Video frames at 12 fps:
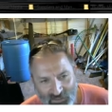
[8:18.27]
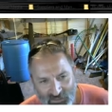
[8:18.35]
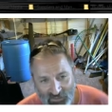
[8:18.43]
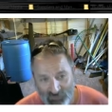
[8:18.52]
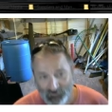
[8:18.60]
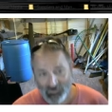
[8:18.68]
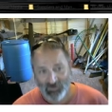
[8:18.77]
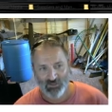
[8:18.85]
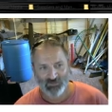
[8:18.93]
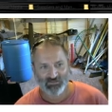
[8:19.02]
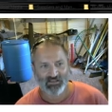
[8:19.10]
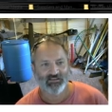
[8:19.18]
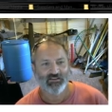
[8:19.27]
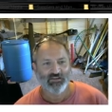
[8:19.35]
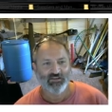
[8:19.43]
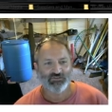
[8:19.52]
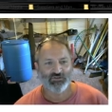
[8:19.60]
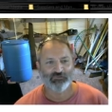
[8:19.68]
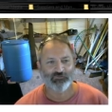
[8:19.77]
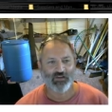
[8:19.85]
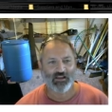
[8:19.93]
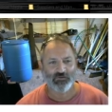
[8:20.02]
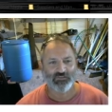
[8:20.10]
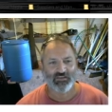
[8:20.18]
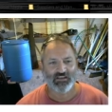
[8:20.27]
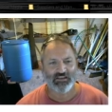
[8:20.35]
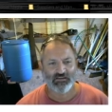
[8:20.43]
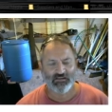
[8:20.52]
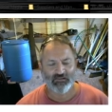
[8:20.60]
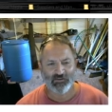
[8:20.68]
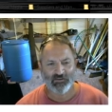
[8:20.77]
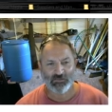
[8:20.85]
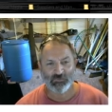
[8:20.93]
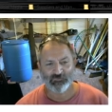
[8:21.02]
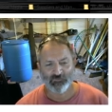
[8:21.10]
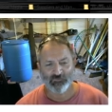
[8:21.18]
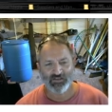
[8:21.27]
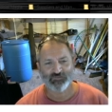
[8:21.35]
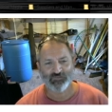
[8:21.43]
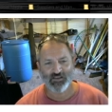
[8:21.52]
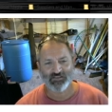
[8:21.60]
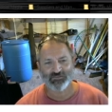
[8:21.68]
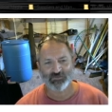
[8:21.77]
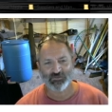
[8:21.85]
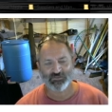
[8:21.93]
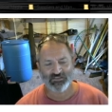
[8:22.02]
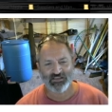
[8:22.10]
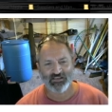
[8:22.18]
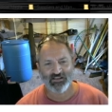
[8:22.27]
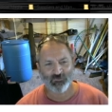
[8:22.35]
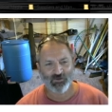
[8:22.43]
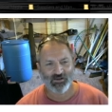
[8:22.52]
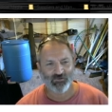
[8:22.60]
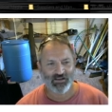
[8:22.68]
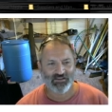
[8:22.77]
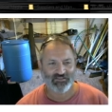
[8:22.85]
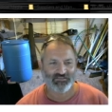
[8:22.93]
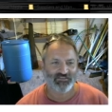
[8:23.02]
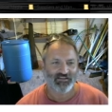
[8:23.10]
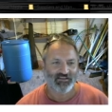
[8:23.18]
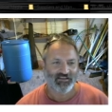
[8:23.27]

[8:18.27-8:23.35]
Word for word: it's been a long day. Stir fry with any available fresh vegetables and eat on white rice.